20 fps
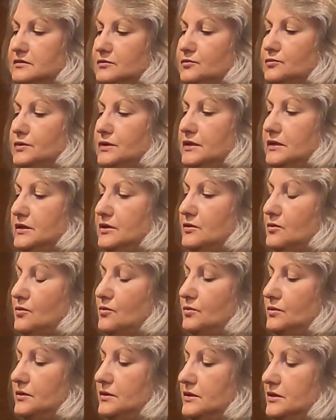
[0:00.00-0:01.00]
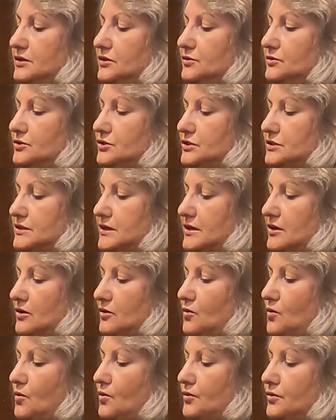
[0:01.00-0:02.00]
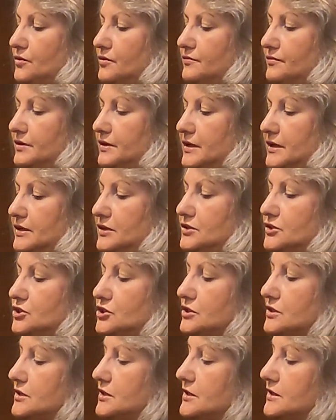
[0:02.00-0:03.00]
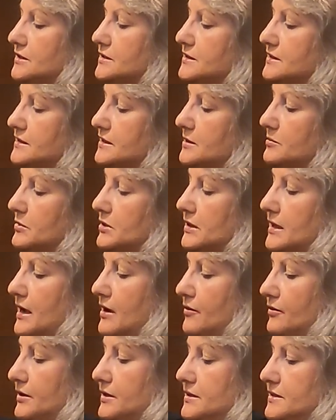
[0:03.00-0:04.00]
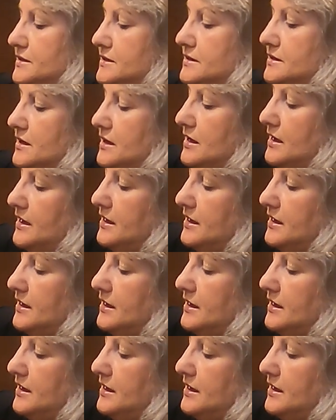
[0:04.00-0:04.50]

really only, it's just like 1/4 of an inch seam allowance